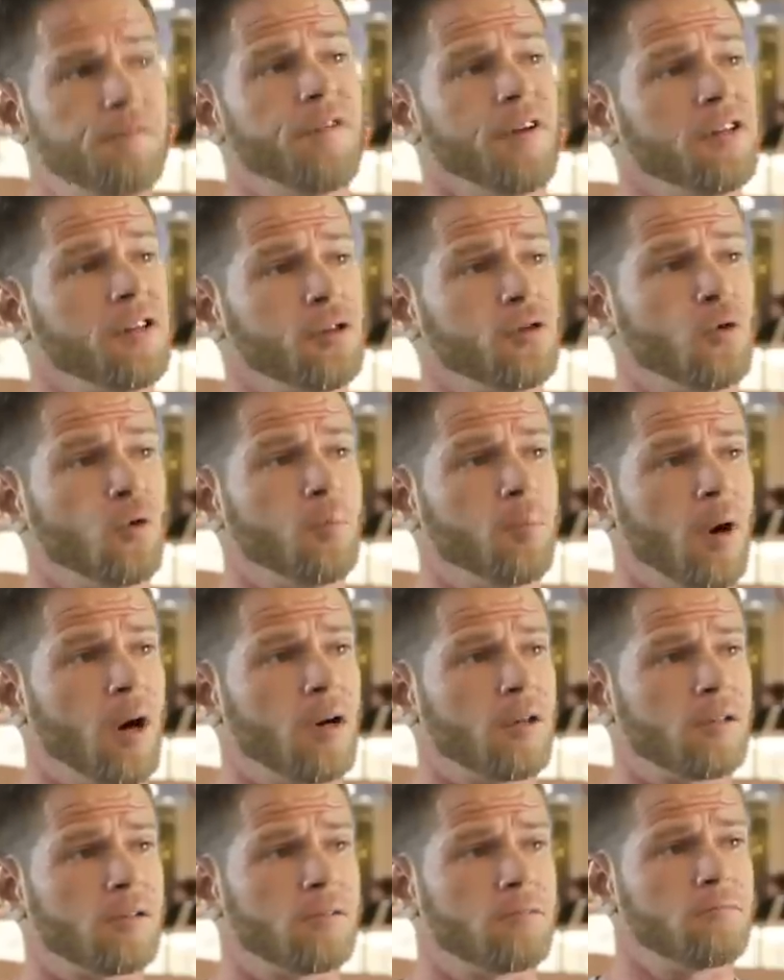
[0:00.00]
fifty-two
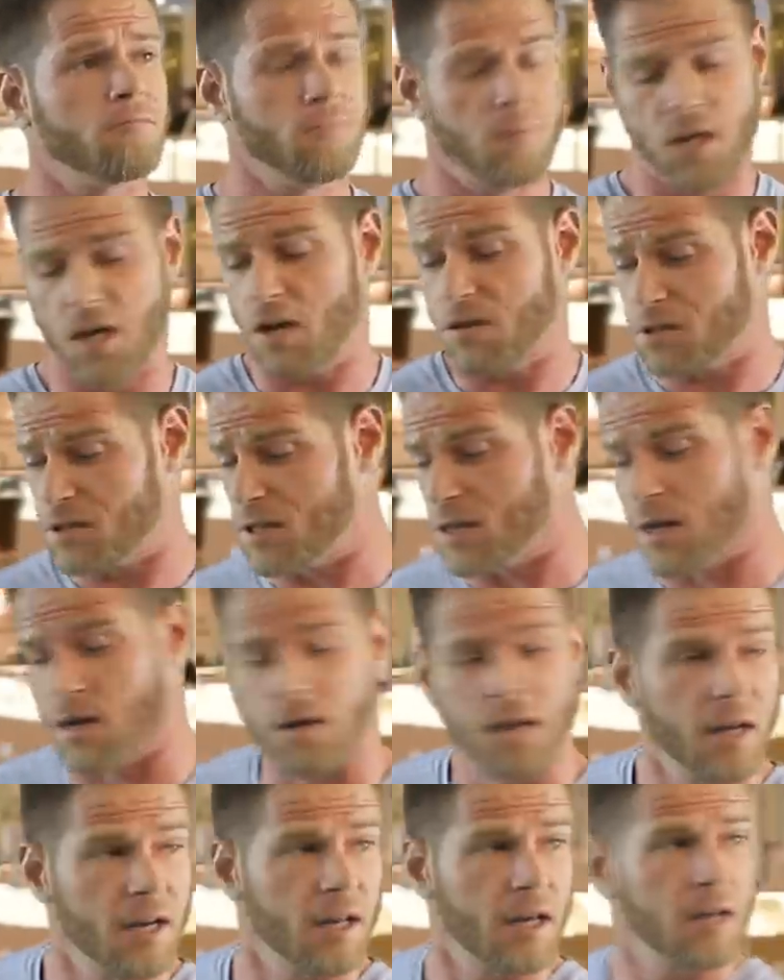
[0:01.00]
bucks? Yeah, I'll sit on that